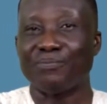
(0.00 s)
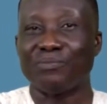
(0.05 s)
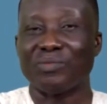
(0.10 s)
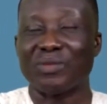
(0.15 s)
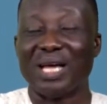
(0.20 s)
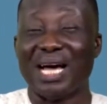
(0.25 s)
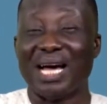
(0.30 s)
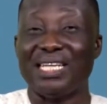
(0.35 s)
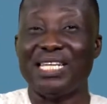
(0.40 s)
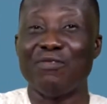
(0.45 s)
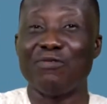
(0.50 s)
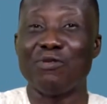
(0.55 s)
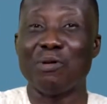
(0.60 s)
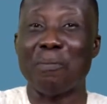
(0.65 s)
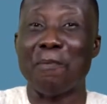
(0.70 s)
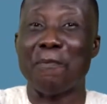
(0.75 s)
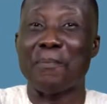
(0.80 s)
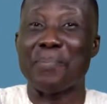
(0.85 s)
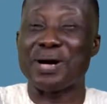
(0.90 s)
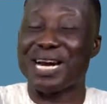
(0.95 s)
and
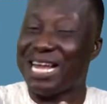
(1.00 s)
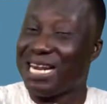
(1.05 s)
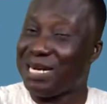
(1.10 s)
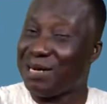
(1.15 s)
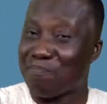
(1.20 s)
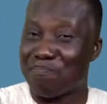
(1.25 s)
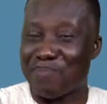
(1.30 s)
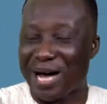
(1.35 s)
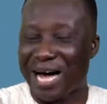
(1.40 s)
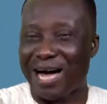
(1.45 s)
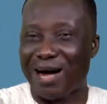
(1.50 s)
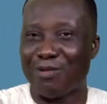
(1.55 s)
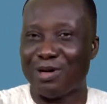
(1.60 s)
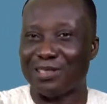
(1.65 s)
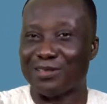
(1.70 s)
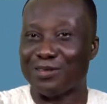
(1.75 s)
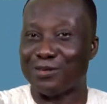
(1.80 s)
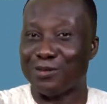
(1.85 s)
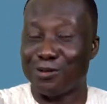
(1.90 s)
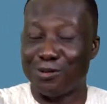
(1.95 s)
even brain
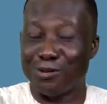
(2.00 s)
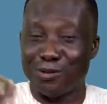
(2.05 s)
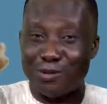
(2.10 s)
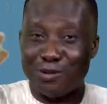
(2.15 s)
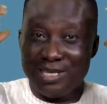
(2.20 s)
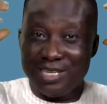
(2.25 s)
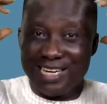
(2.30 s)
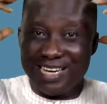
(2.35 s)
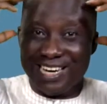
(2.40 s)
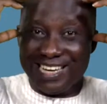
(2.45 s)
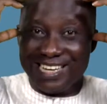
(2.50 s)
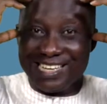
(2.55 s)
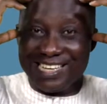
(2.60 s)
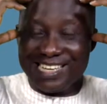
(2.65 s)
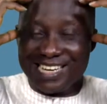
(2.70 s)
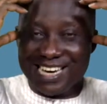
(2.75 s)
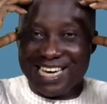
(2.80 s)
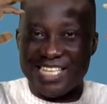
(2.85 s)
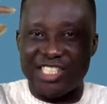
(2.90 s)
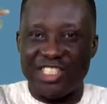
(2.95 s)
power through
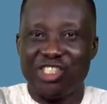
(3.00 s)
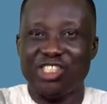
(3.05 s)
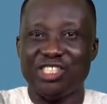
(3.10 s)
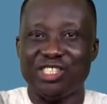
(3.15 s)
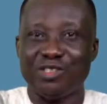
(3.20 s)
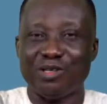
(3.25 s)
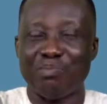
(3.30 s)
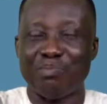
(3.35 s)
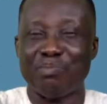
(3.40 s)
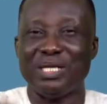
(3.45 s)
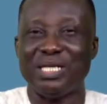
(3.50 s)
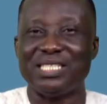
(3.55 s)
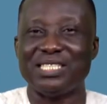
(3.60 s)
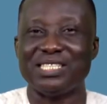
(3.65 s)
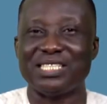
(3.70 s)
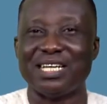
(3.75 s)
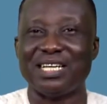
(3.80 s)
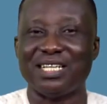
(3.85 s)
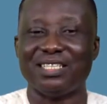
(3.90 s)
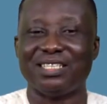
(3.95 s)
engaging your
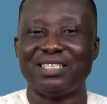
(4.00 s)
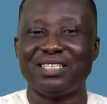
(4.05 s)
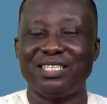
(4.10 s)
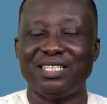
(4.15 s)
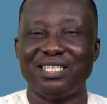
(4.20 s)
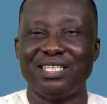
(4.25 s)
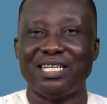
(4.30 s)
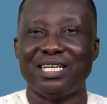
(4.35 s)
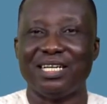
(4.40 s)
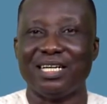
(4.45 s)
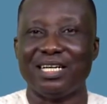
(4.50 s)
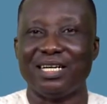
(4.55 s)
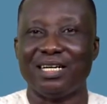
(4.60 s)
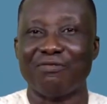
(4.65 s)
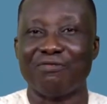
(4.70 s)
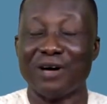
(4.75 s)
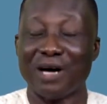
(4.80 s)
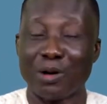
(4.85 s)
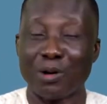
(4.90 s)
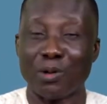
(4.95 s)
mental
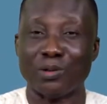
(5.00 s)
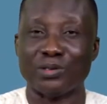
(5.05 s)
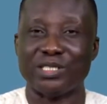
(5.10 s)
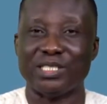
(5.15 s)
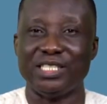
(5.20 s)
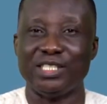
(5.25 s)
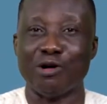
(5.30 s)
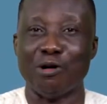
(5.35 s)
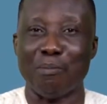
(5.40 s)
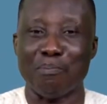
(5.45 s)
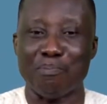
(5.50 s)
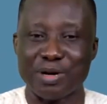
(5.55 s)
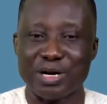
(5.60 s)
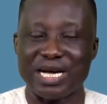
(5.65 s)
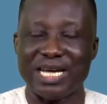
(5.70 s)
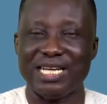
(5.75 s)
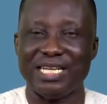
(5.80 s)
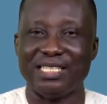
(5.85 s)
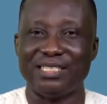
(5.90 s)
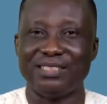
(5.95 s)
faculty, your
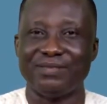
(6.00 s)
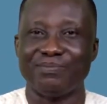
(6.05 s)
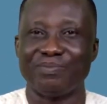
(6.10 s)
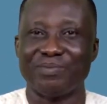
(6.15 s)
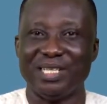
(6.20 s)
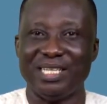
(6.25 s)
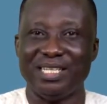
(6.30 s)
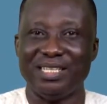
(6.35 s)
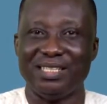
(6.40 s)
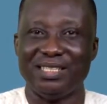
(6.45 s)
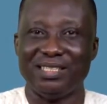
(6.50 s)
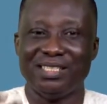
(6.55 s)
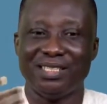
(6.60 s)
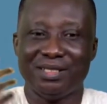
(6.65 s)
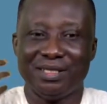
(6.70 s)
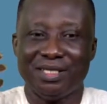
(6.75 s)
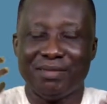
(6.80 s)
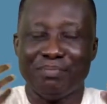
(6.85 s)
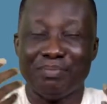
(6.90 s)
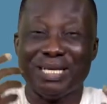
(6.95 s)
brain in
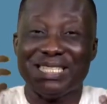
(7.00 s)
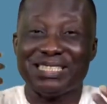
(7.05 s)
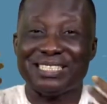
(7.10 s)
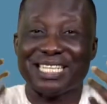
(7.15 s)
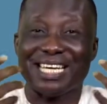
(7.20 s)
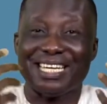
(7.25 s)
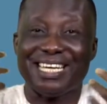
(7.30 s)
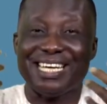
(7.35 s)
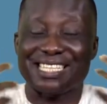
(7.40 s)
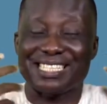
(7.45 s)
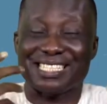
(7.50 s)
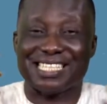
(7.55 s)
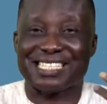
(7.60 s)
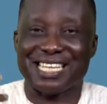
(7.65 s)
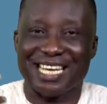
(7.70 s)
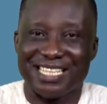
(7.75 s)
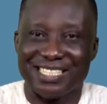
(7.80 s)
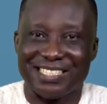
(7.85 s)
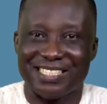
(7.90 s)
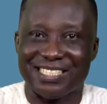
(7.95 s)
mental
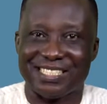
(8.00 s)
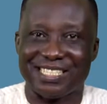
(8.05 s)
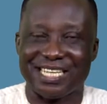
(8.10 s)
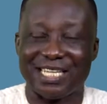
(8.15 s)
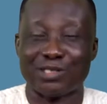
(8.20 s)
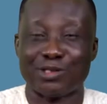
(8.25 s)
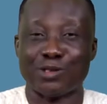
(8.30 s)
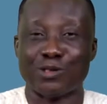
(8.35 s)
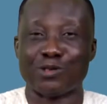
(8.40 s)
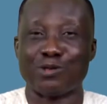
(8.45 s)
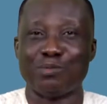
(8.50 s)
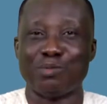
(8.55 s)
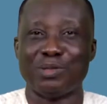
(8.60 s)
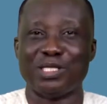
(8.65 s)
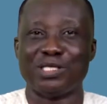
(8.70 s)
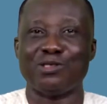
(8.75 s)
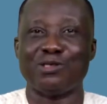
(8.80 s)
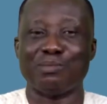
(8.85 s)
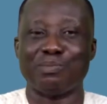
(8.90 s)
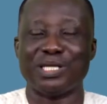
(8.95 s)
exercises, that also
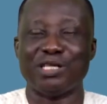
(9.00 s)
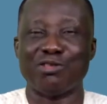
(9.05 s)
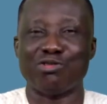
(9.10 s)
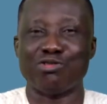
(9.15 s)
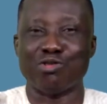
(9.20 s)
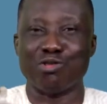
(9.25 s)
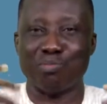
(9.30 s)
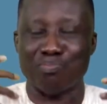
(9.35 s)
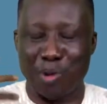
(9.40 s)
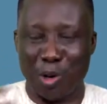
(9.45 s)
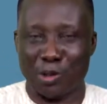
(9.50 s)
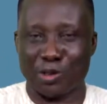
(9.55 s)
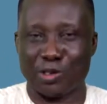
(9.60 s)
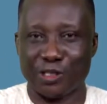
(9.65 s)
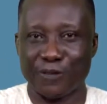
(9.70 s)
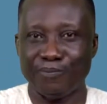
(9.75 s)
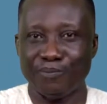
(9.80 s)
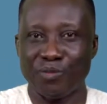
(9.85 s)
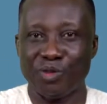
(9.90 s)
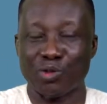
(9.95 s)
makes your brain
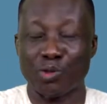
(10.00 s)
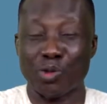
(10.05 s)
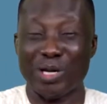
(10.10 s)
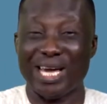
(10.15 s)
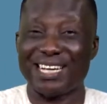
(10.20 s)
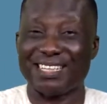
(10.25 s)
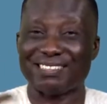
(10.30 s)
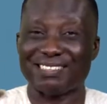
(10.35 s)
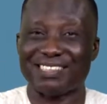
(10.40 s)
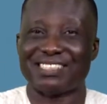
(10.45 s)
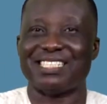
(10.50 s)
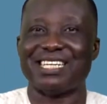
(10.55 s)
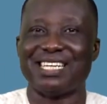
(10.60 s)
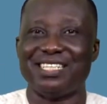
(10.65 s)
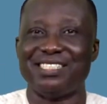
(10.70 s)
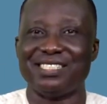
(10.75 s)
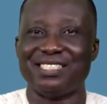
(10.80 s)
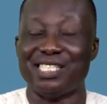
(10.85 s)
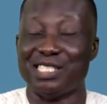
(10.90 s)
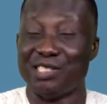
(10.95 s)
robust. So
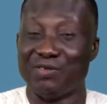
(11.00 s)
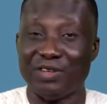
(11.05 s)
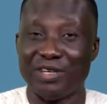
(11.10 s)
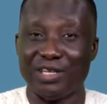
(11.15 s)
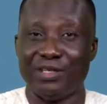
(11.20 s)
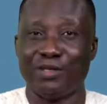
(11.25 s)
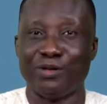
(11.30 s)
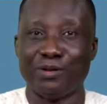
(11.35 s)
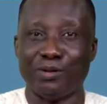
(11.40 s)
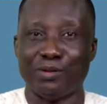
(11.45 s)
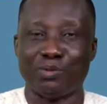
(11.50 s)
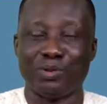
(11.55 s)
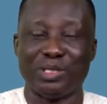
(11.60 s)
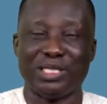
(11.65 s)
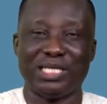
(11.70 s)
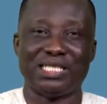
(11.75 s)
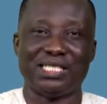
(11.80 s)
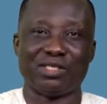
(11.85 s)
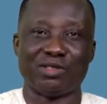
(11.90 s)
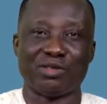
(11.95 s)
exercise is very good,
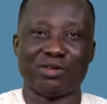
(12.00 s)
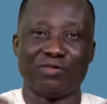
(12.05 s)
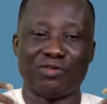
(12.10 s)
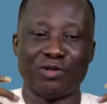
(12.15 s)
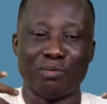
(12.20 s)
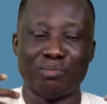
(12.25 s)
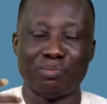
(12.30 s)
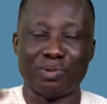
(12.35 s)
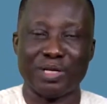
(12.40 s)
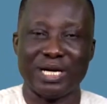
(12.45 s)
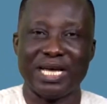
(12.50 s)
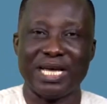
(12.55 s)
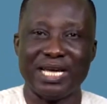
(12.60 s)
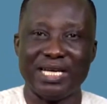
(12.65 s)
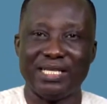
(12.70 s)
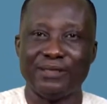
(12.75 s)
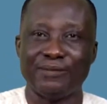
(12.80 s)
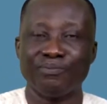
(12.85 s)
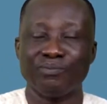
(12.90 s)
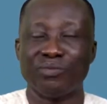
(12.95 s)
whether it is of your
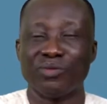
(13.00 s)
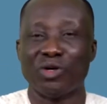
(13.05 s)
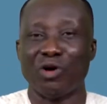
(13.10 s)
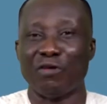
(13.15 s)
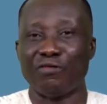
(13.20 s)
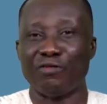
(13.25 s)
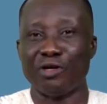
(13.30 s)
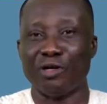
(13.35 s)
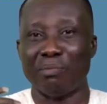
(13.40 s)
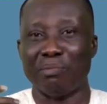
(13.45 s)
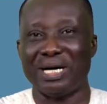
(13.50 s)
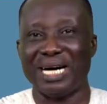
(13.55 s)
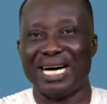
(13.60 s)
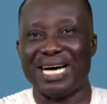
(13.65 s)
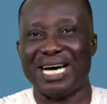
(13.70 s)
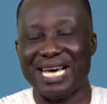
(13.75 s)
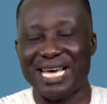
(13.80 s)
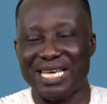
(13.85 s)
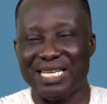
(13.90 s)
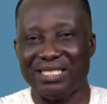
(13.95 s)
brain, of your
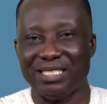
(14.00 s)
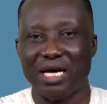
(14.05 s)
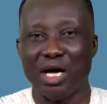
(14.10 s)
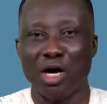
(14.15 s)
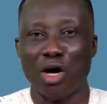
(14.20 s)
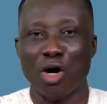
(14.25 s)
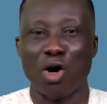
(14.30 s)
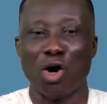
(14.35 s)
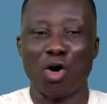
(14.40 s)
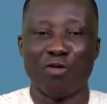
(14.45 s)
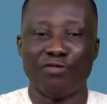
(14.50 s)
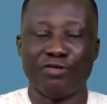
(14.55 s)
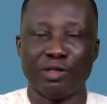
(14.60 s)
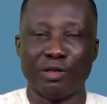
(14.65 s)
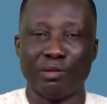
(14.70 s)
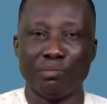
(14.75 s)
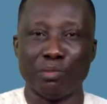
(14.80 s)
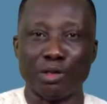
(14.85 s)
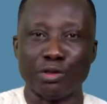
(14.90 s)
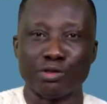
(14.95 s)
mind, or of your
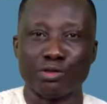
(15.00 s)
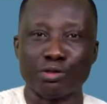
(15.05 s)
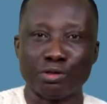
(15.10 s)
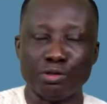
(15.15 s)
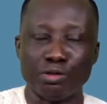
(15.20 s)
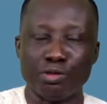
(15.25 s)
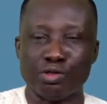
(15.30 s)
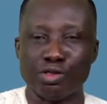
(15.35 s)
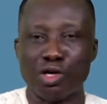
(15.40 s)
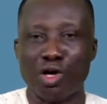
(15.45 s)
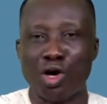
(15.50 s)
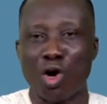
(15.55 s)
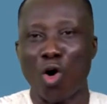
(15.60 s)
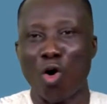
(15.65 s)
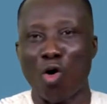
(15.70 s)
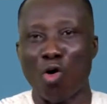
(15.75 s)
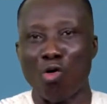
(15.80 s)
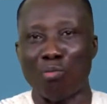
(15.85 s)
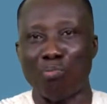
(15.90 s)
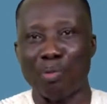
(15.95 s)
muscles
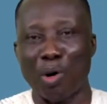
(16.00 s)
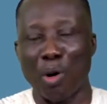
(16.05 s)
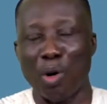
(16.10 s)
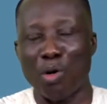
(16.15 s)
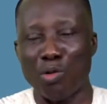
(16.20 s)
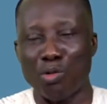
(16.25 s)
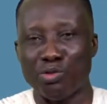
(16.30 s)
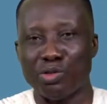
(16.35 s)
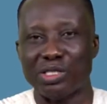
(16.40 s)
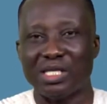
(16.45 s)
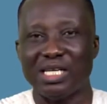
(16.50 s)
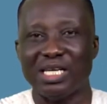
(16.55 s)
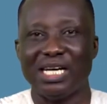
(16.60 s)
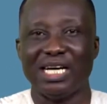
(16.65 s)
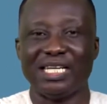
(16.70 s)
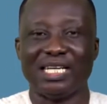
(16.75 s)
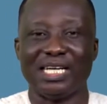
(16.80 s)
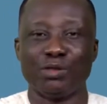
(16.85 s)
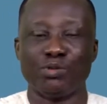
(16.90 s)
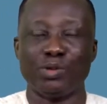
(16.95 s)
or bones,
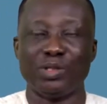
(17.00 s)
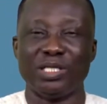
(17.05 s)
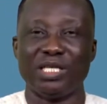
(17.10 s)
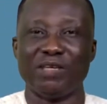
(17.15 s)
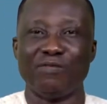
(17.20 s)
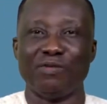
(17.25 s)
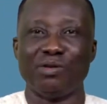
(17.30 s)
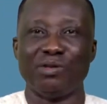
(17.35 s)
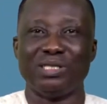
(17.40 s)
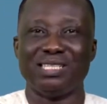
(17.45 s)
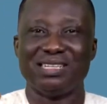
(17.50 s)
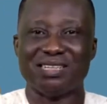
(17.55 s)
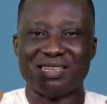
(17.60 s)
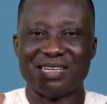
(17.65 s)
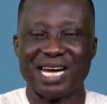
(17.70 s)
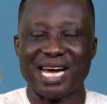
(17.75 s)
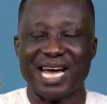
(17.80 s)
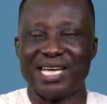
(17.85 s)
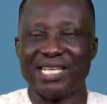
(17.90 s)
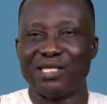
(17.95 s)
and that will give you the
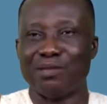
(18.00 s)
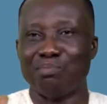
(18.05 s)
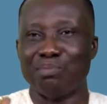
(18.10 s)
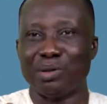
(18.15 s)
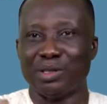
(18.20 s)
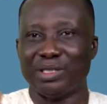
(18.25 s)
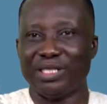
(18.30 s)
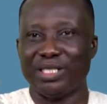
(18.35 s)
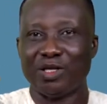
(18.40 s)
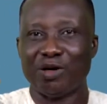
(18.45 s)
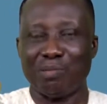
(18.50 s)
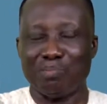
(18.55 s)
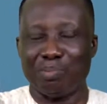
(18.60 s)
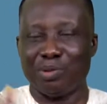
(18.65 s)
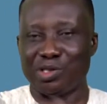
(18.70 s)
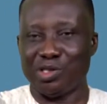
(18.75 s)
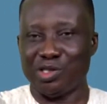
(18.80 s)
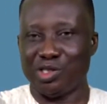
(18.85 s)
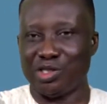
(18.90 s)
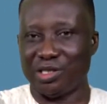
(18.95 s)
right body
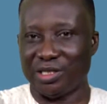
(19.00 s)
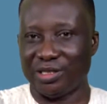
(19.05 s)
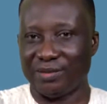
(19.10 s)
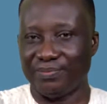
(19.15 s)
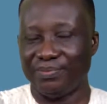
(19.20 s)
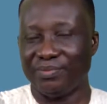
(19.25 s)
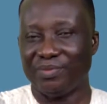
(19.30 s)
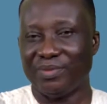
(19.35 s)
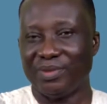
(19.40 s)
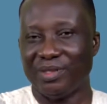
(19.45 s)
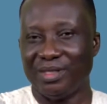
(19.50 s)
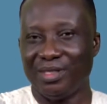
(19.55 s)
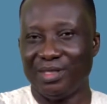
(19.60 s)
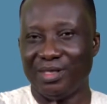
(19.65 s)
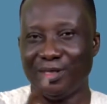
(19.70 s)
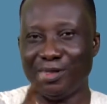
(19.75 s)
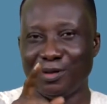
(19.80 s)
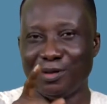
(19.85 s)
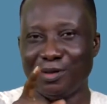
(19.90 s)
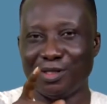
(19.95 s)
composition.
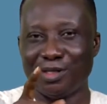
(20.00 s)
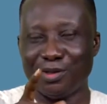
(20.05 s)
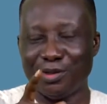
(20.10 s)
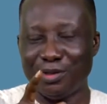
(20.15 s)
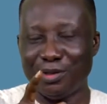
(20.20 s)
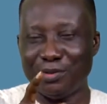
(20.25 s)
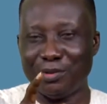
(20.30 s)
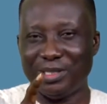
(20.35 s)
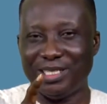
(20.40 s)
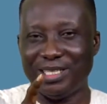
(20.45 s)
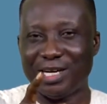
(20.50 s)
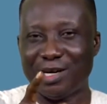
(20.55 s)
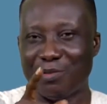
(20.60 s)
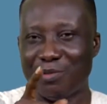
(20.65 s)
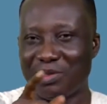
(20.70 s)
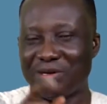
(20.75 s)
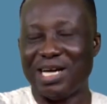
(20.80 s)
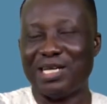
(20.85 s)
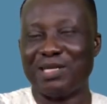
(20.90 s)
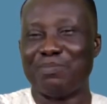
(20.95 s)
Don't go away. I'll be
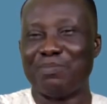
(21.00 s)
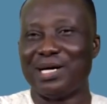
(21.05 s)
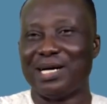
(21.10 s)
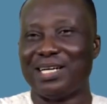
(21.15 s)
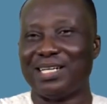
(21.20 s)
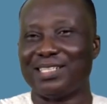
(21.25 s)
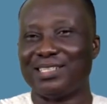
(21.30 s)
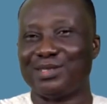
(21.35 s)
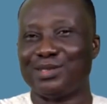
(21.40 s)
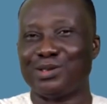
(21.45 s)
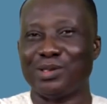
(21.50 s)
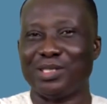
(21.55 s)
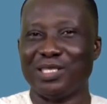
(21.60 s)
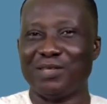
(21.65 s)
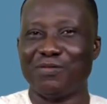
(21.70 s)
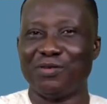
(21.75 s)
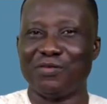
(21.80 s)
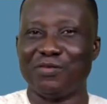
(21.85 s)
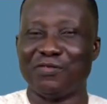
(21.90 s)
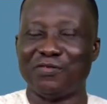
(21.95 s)
right back to
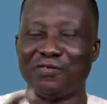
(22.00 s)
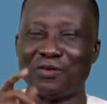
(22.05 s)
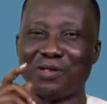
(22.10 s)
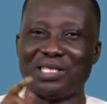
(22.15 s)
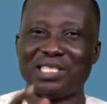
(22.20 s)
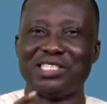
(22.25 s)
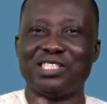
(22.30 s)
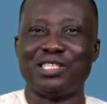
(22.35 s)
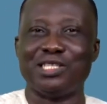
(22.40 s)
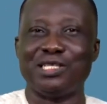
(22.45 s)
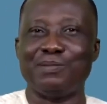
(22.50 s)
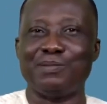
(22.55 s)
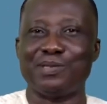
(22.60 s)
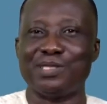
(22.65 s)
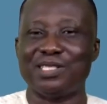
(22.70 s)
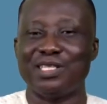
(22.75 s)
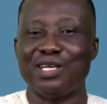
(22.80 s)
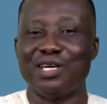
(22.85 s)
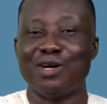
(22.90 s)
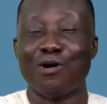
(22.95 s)
give you further
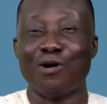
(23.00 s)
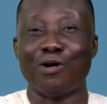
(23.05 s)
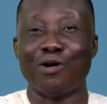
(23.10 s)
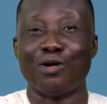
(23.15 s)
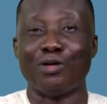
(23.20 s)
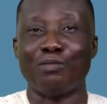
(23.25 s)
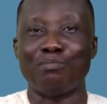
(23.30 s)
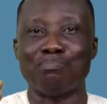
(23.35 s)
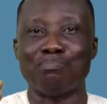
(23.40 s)
tips on